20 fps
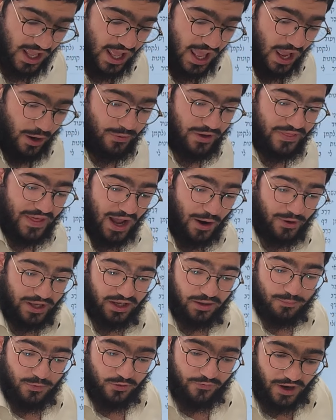And with that,
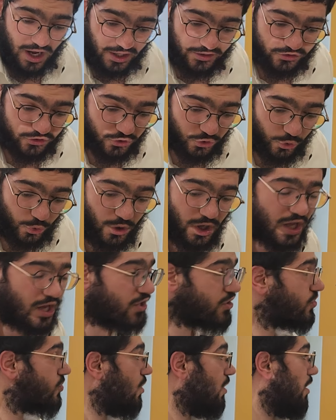we move on to
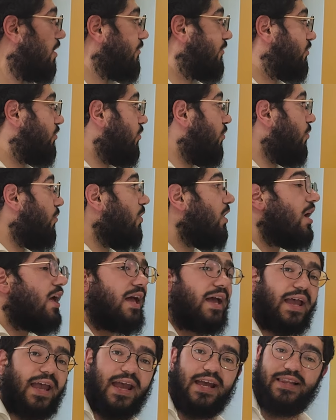
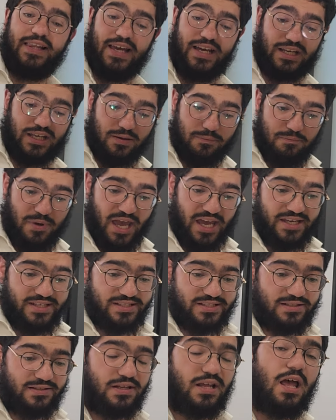Chelek
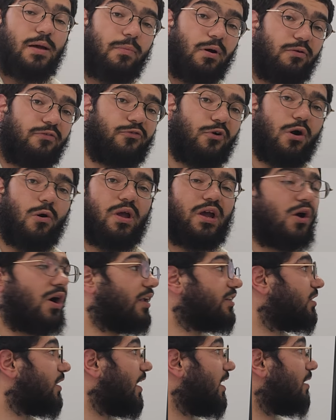Beis. But before we go
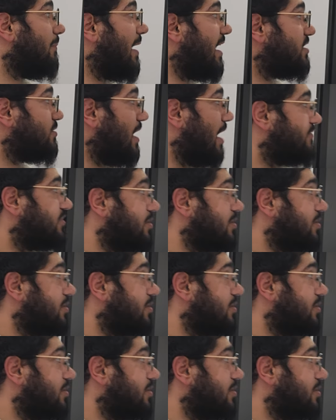on to Chelek Beis, we have